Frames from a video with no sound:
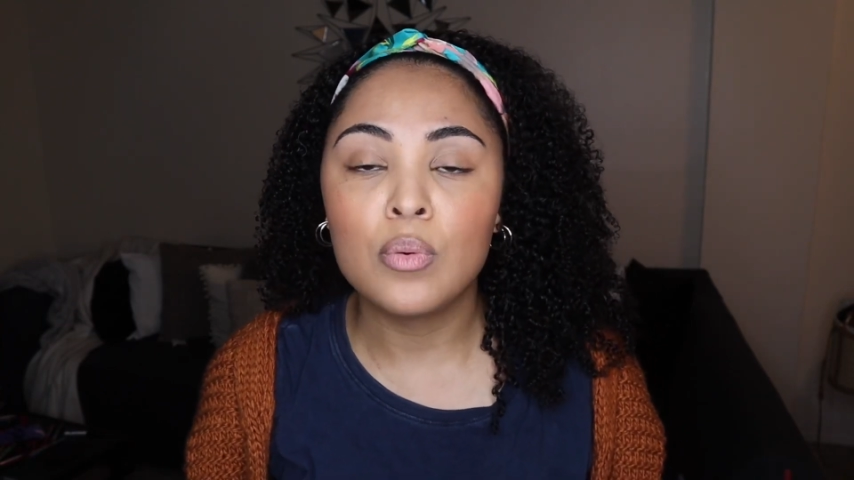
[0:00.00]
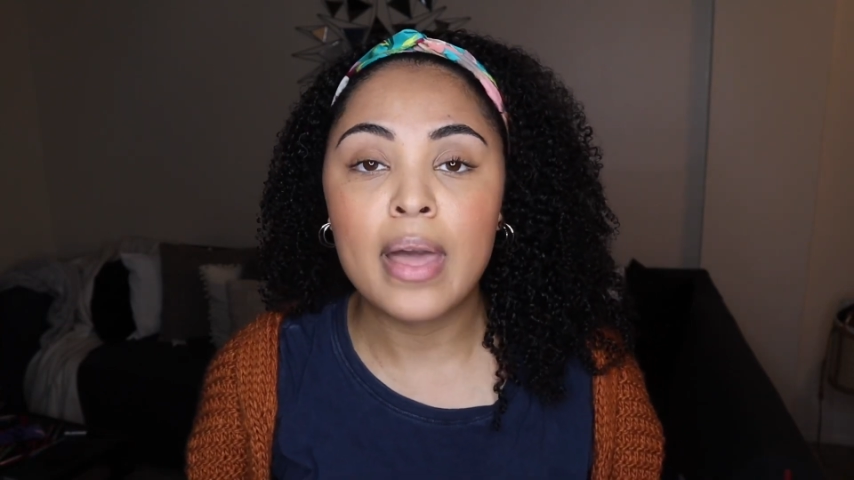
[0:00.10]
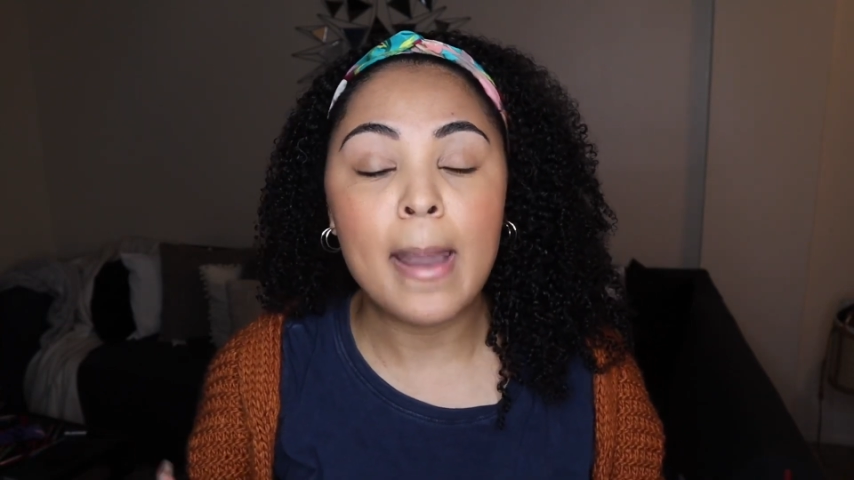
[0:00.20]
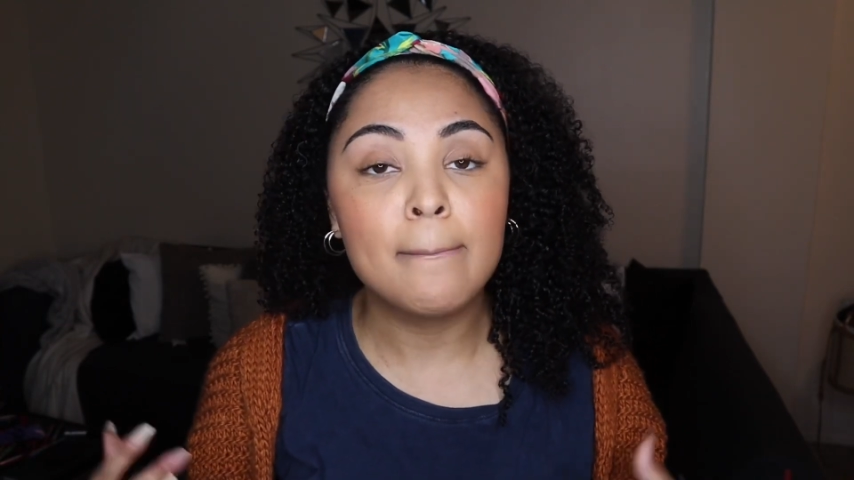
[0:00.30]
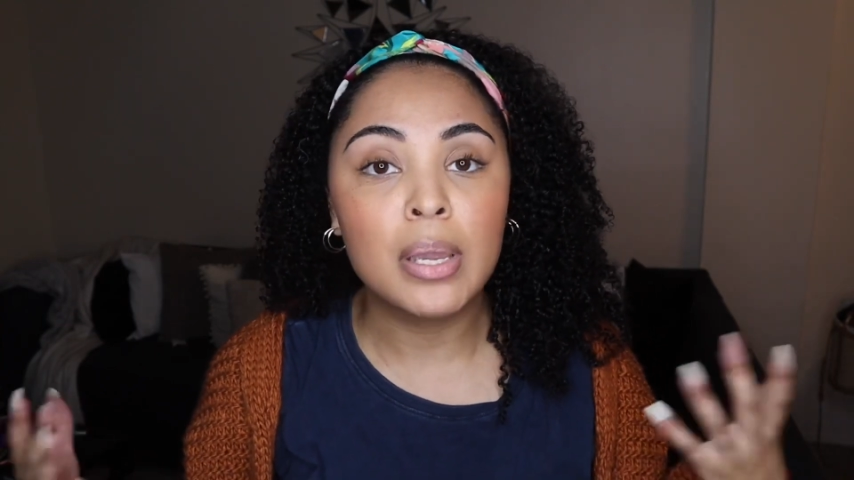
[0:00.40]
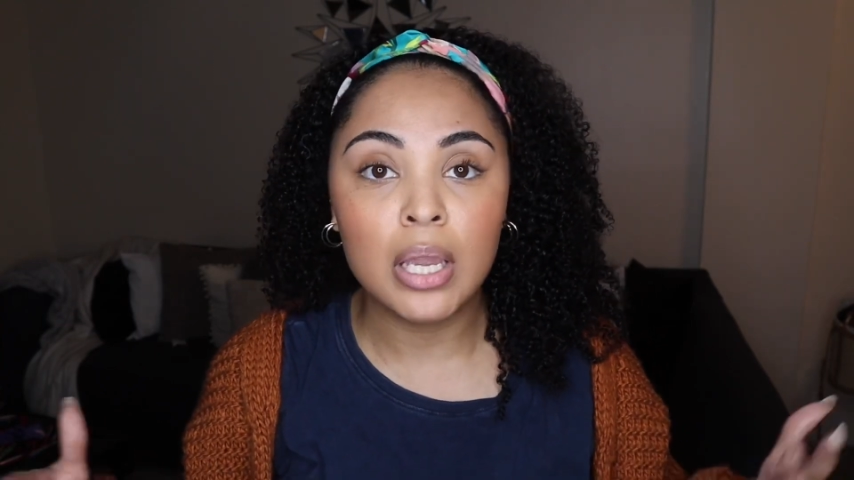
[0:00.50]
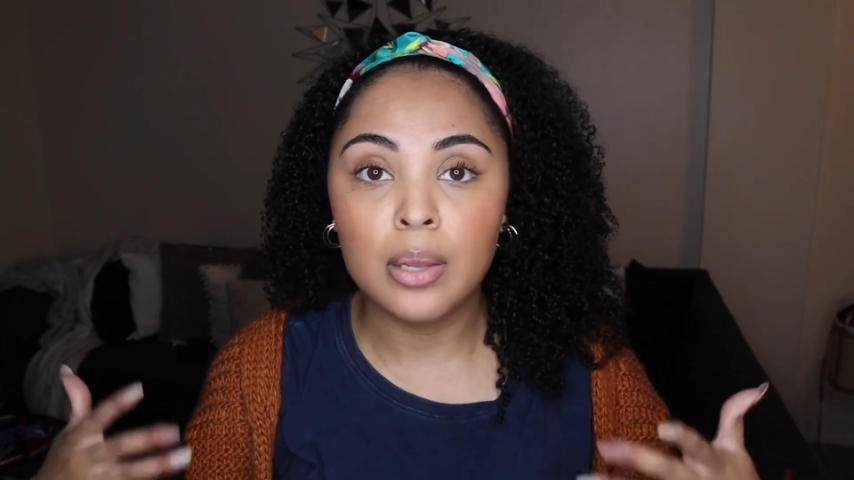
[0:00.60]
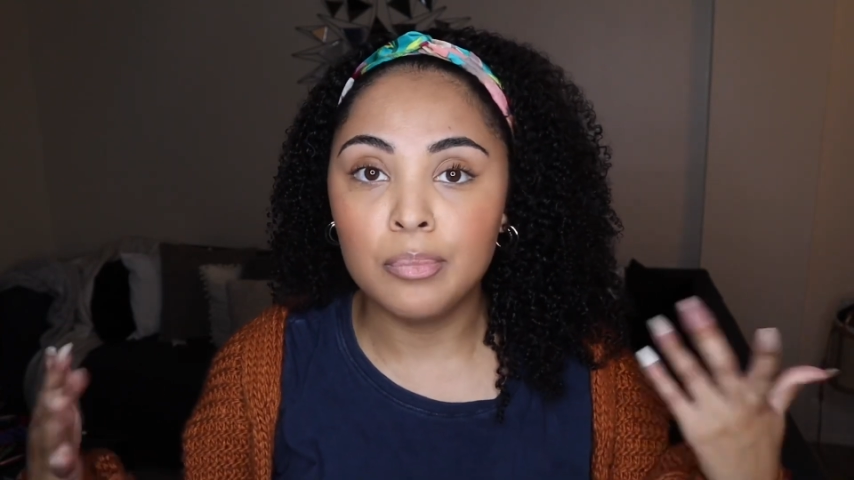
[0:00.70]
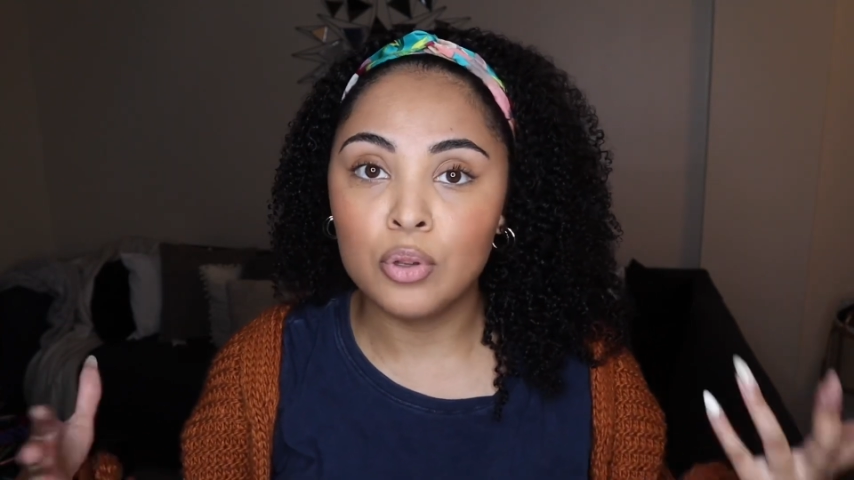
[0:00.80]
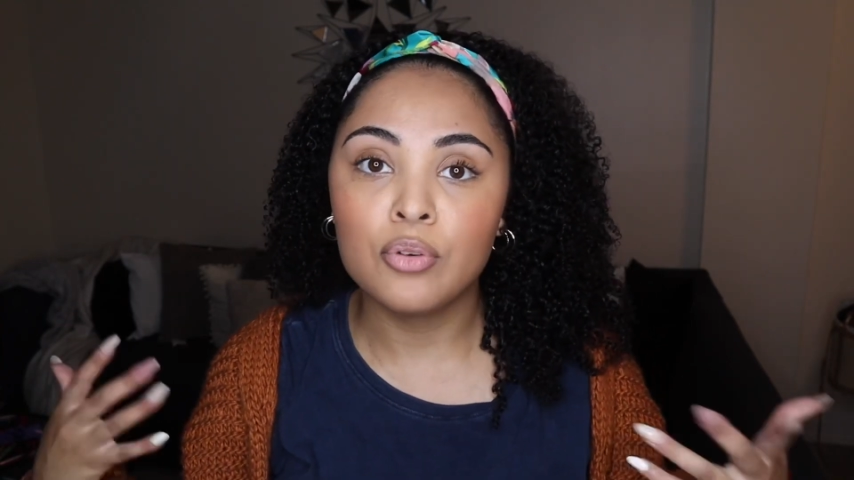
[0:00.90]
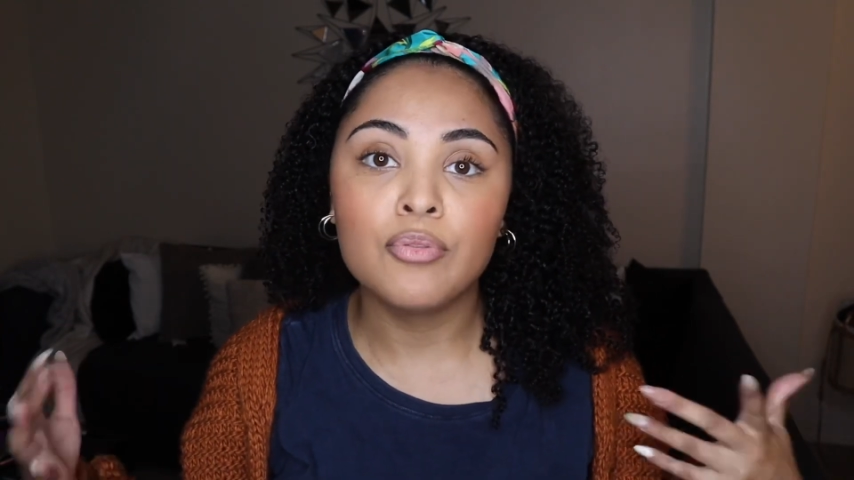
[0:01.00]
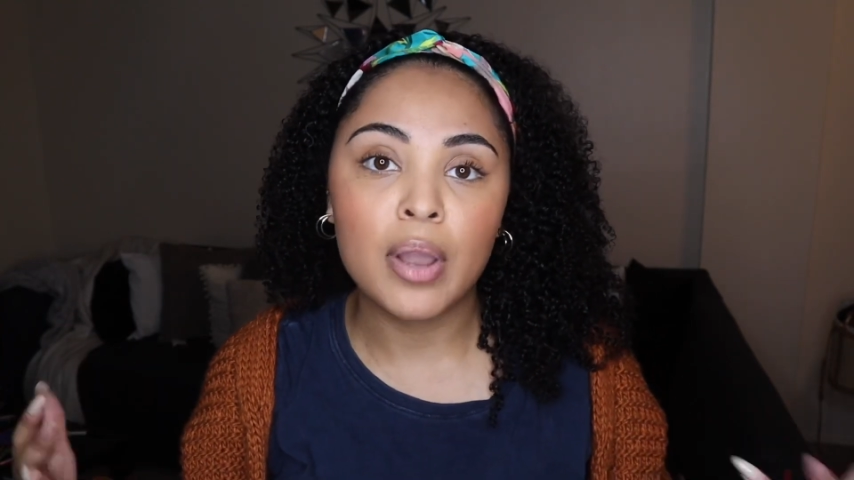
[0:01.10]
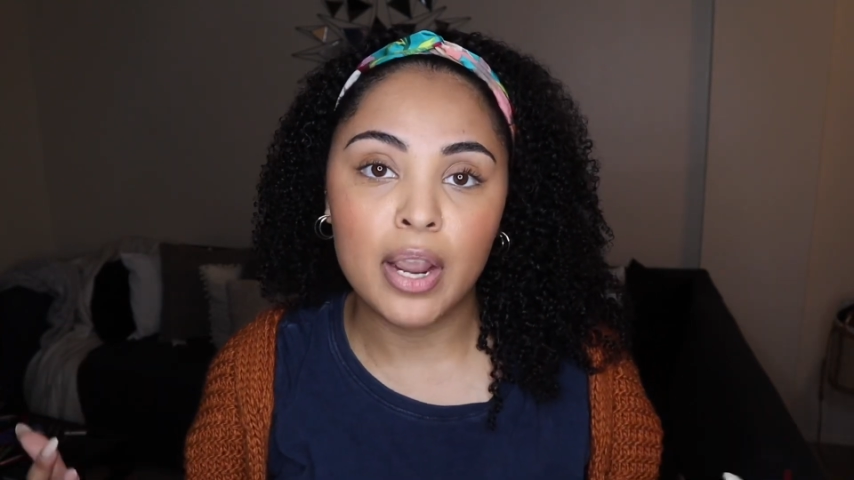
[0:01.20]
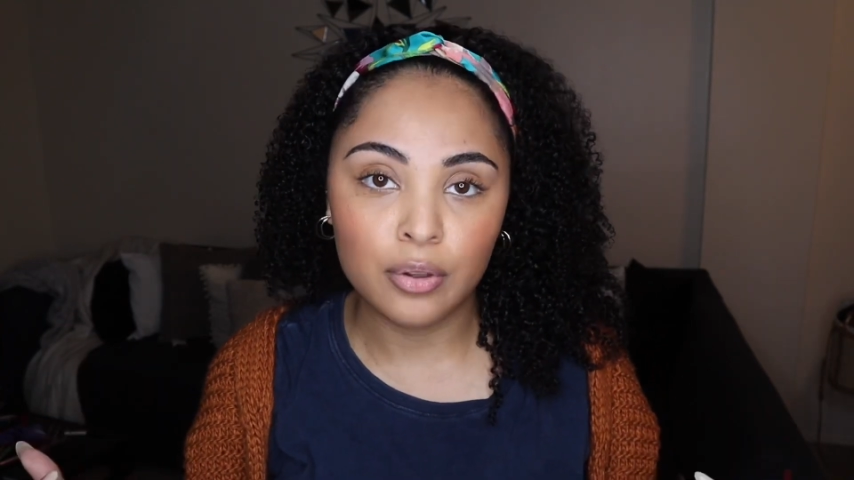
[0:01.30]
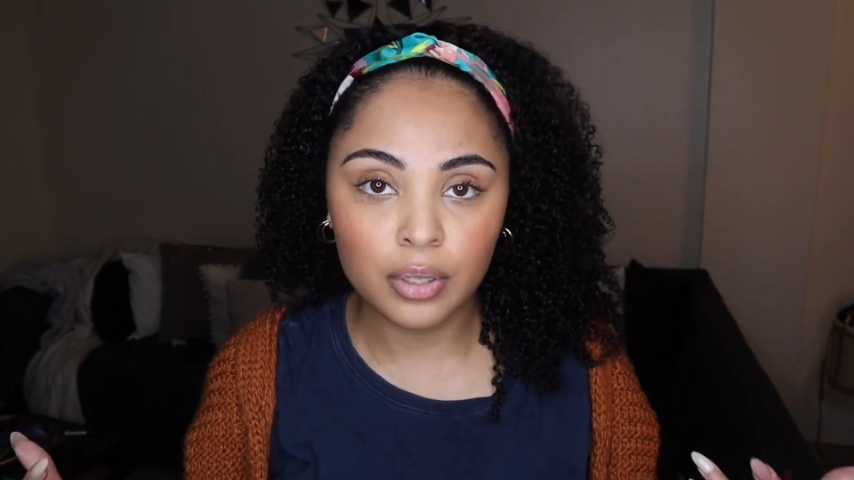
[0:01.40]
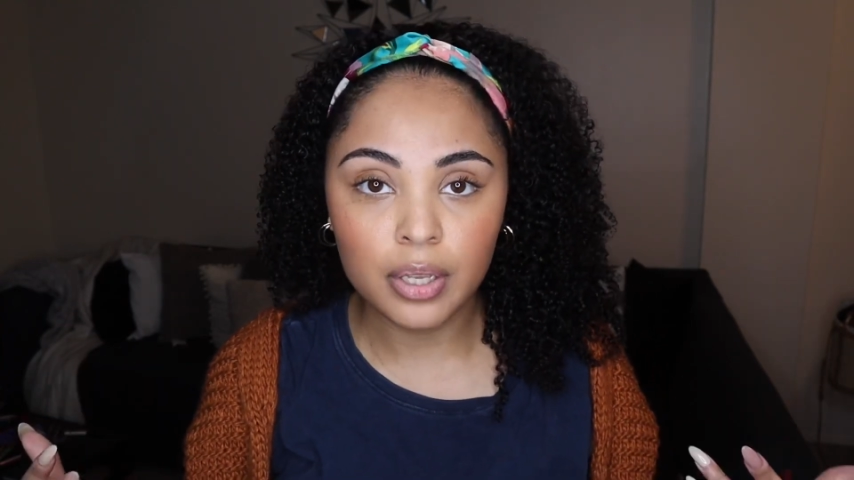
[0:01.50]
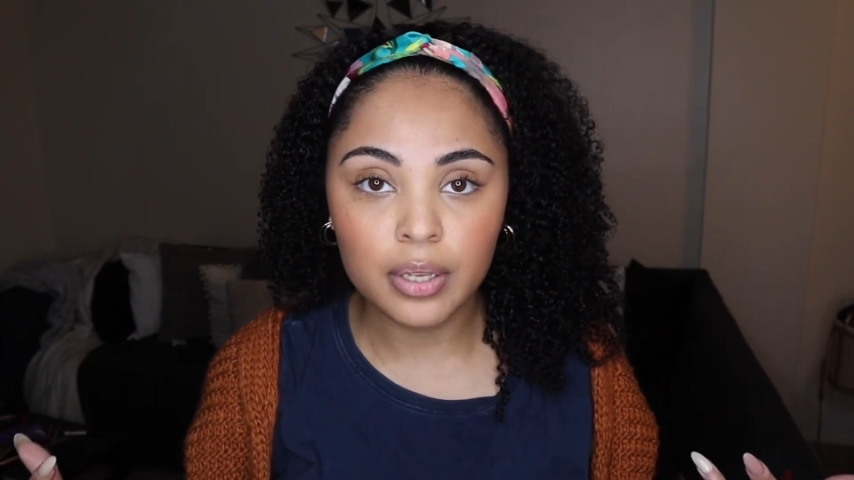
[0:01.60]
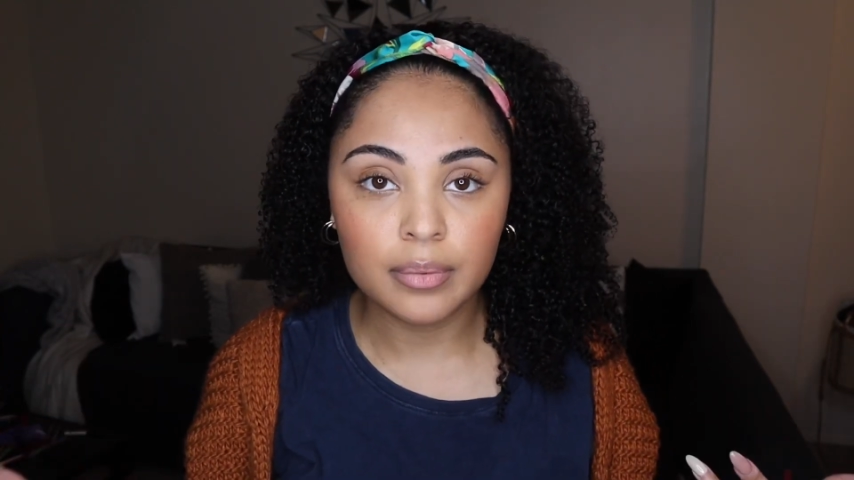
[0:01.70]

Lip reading: that big beautiful hair look.